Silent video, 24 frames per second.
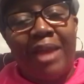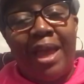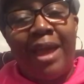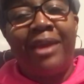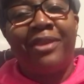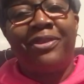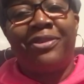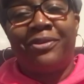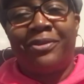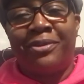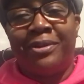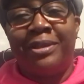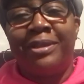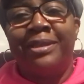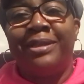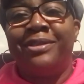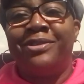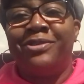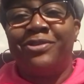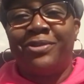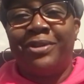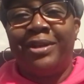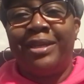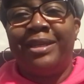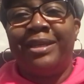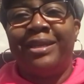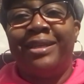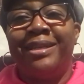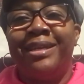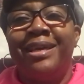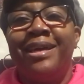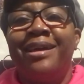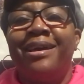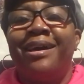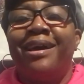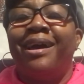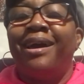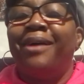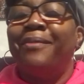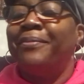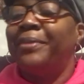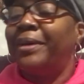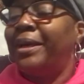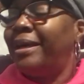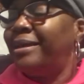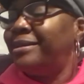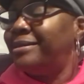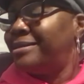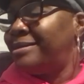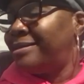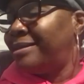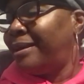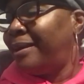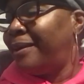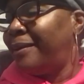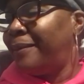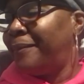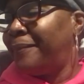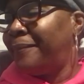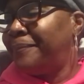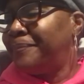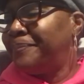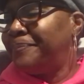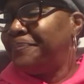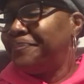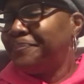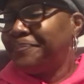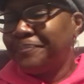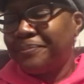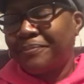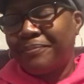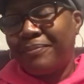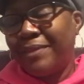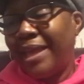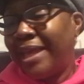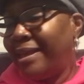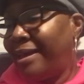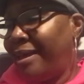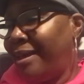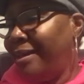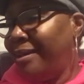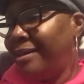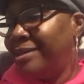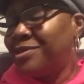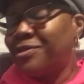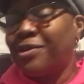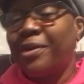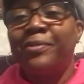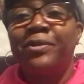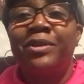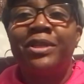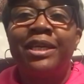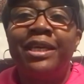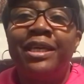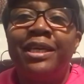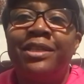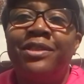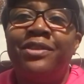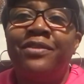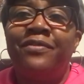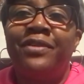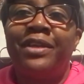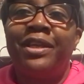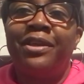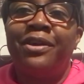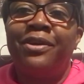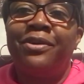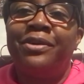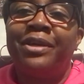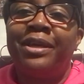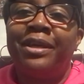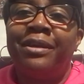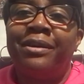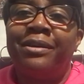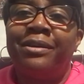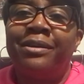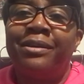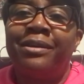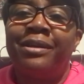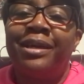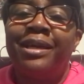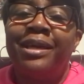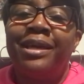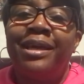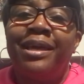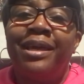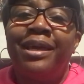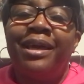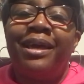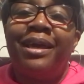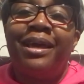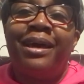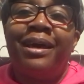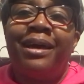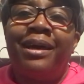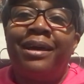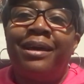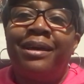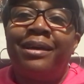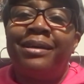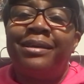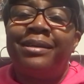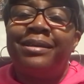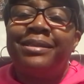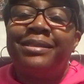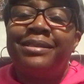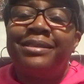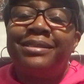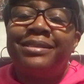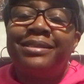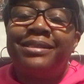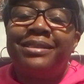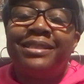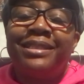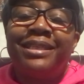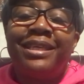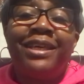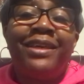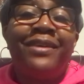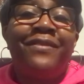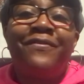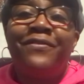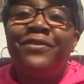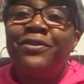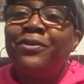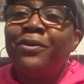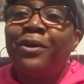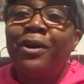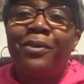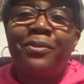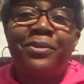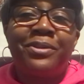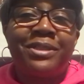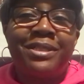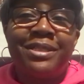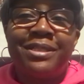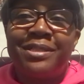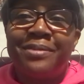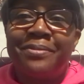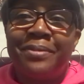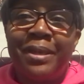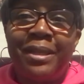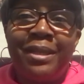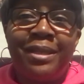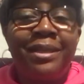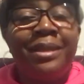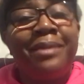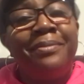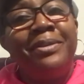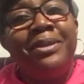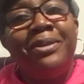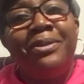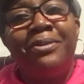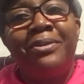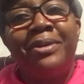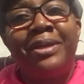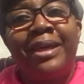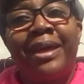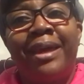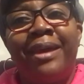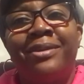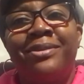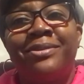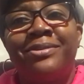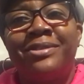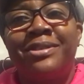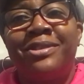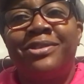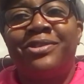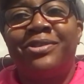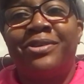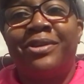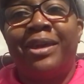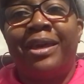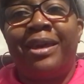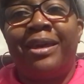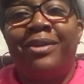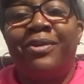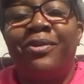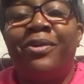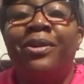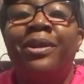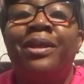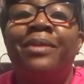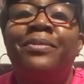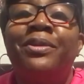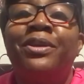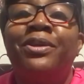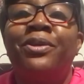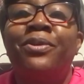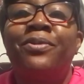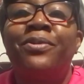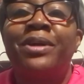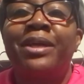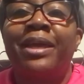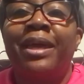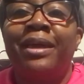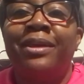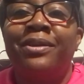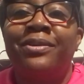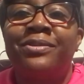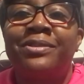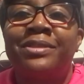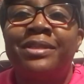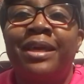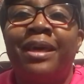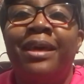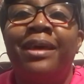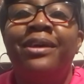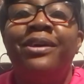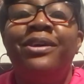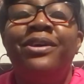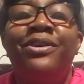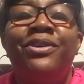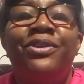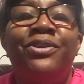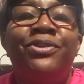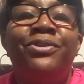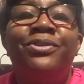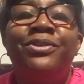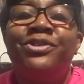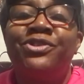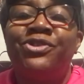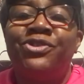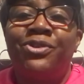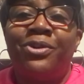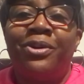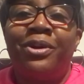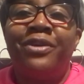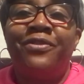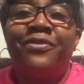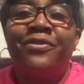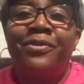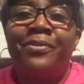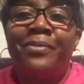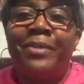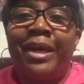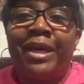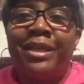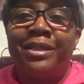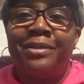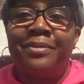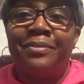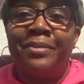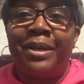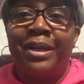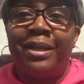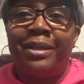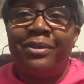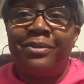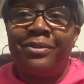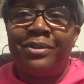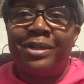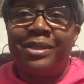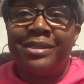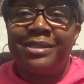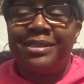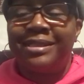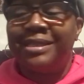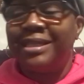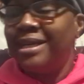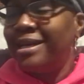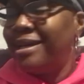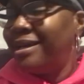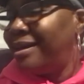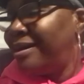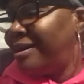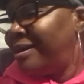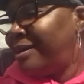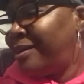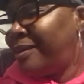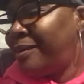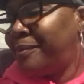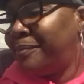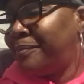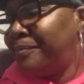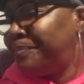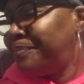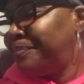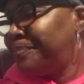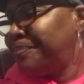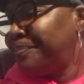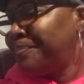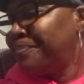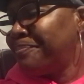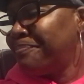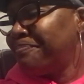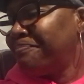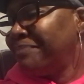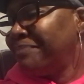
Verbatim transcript: I thoroughly enjoyed it. But um, yeah, so I'm going to end the video here. Uh, if you all participated, let me know what candles did you get, or let me know what candles that you enjoy from Bath and Body Works. Um,